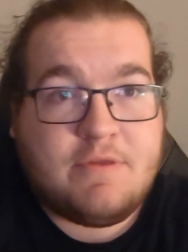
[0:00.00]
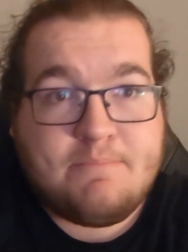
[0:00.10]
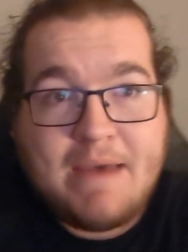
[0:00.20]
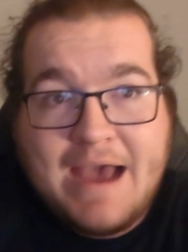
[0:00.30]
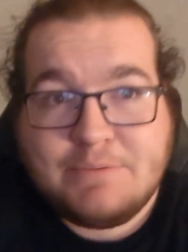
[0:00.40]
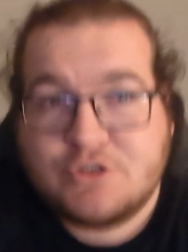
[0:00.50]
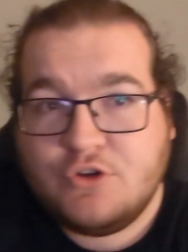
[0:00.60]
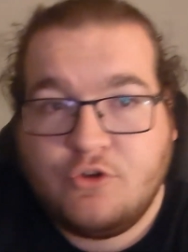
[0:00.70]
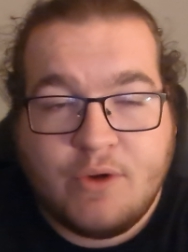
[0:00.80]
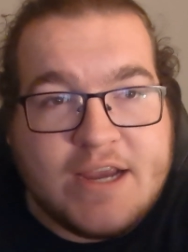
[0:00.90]
The maps are
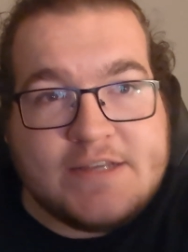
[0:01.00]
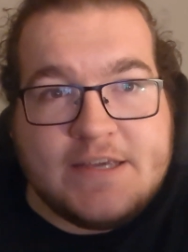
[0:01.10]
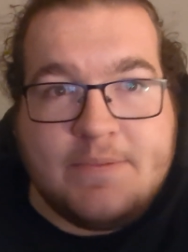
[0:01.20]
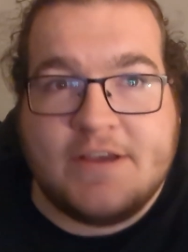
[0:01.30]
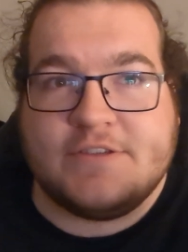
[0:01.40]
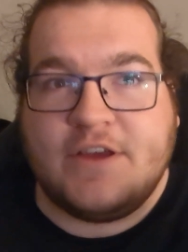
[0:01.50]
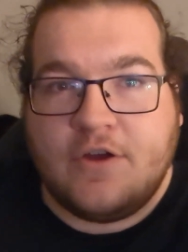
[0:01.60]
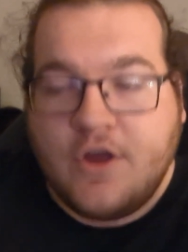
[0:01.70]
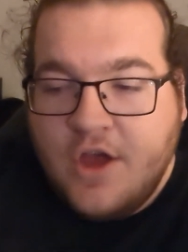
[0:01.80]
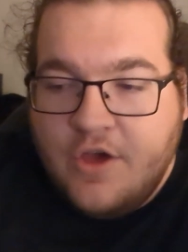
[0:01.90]
crazy because
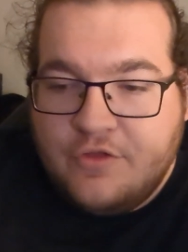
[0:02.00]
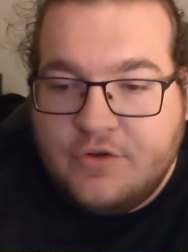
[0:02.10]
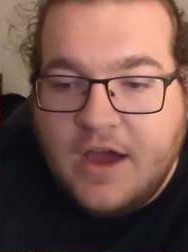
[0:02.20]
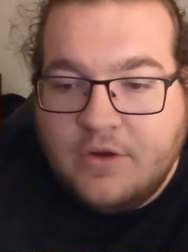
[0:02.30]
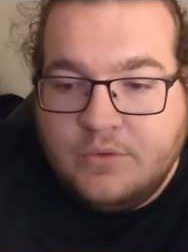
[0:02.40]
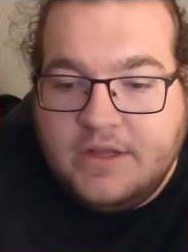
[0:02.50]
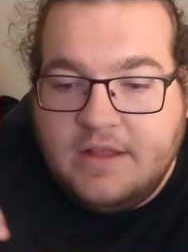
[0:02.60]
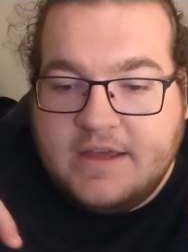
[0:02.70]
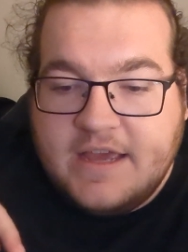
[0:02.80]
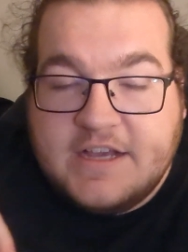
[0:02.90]
they're not only
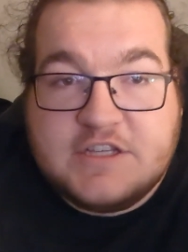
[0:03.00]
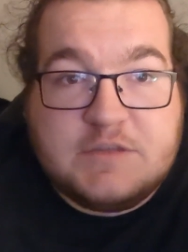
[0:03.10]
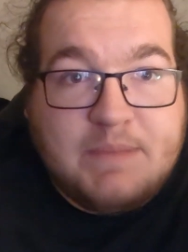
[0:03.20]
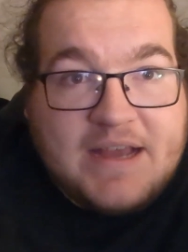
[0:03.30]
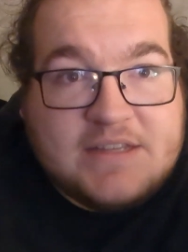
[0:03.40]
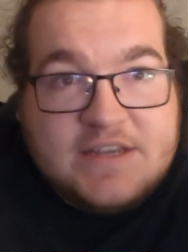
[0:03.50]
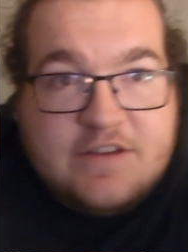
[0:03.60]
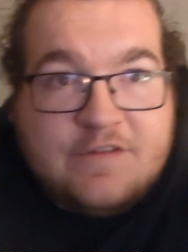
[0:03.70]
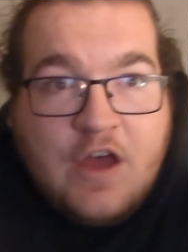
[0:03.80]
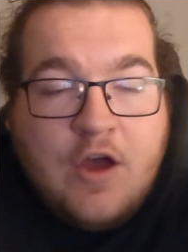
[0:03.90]
like
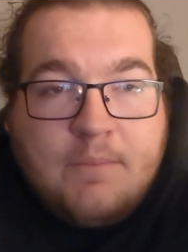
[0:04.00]
expansive,